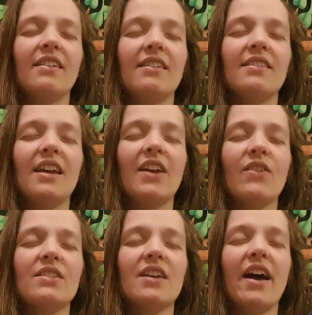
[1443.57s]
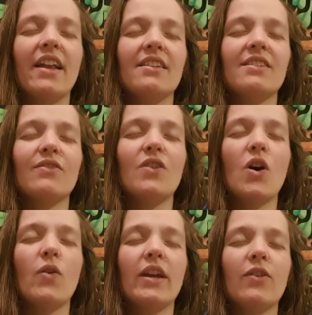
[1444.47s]
Sacred silence of
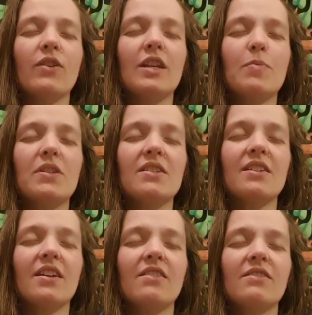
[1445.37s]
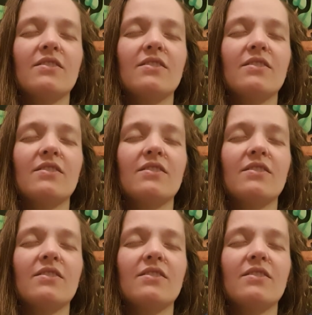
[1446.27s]
knowing your deepest self.